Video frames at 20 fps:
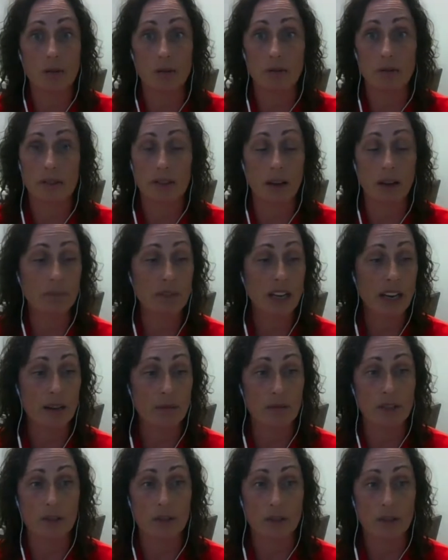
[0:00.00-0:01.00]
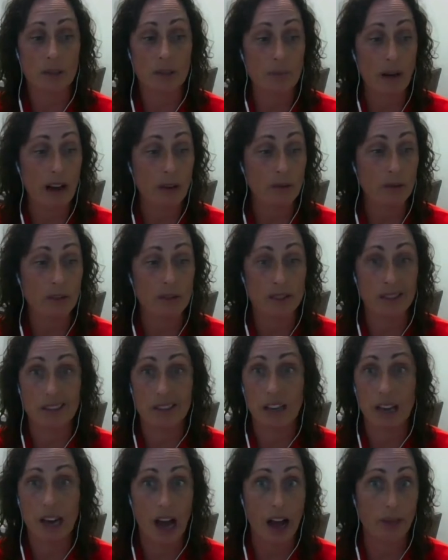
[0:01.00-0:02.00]
sometimes your spouse is
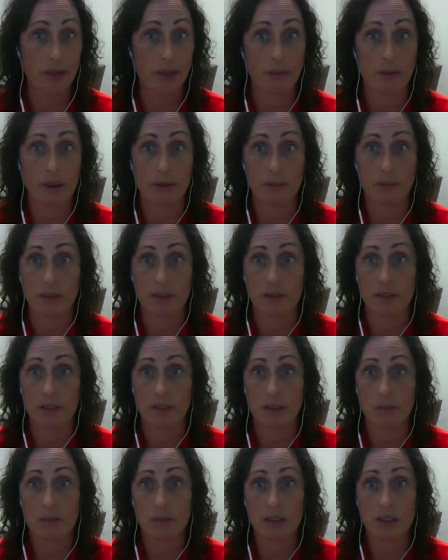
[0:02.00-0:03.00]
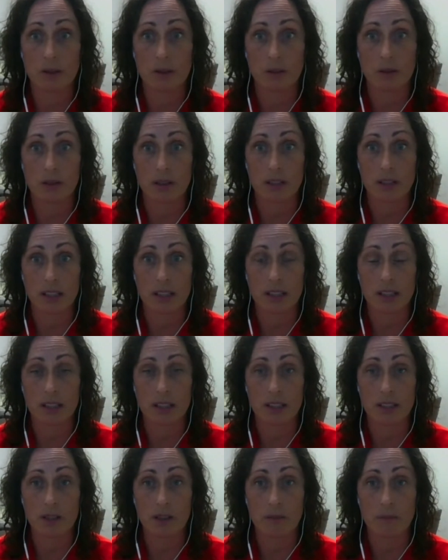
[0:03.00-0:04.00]
not the right person to be your surrogate
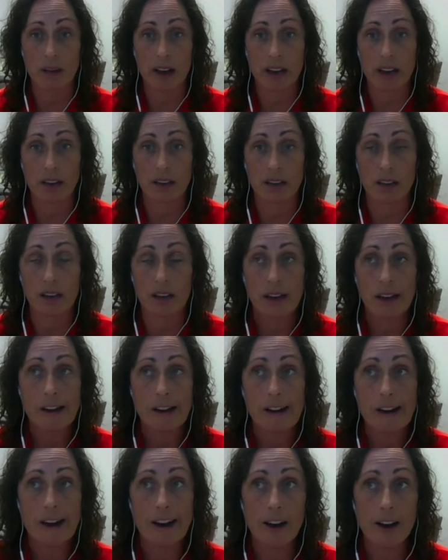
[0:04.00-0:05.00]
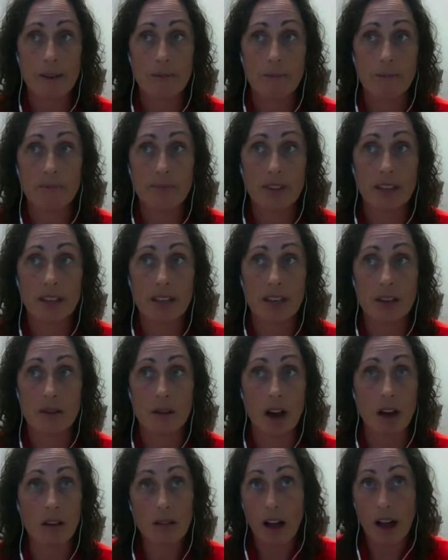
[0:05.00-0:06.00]
decision maker.
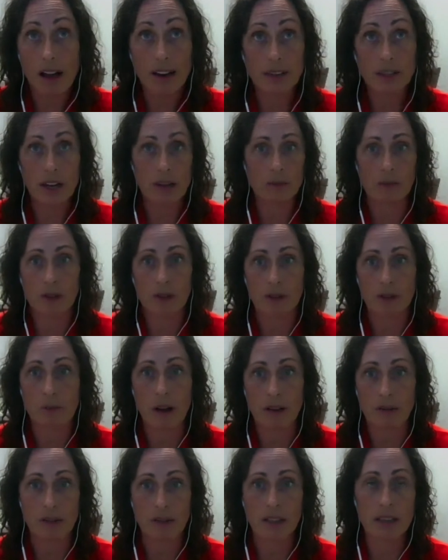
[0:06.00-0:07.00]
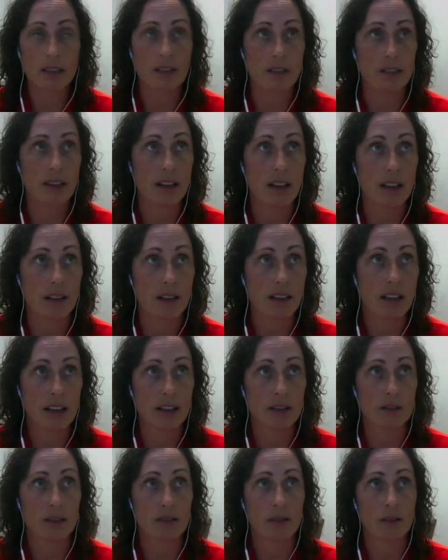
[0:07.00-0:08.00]
A lot of times your spouse is.
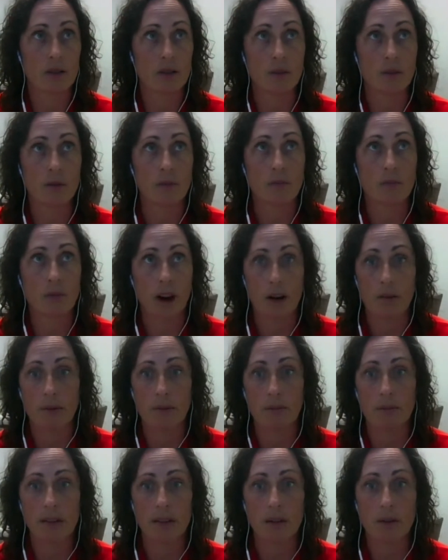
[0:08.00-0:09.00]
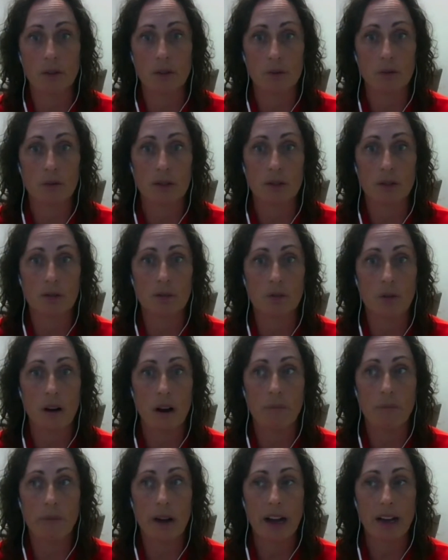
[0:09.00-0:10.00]
That's who probably knows what you
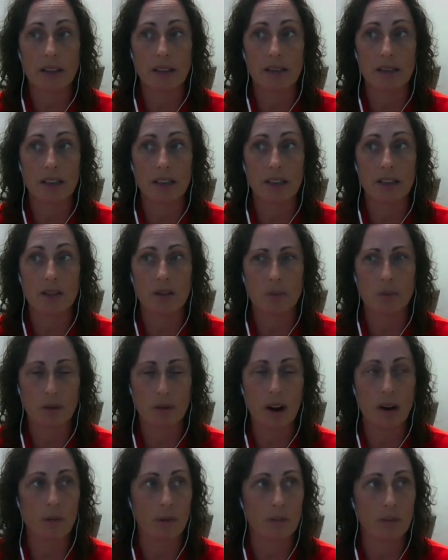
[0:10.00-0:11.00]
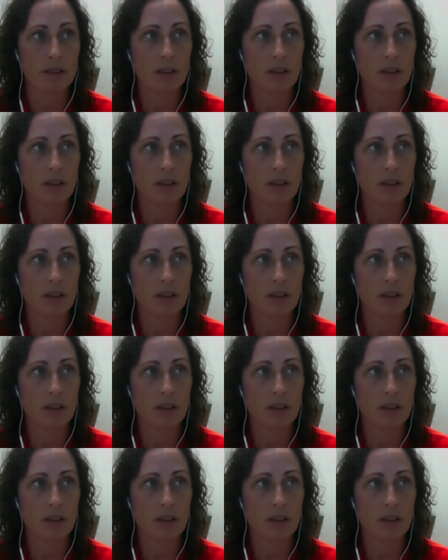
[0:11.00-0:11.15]
want best, and you probably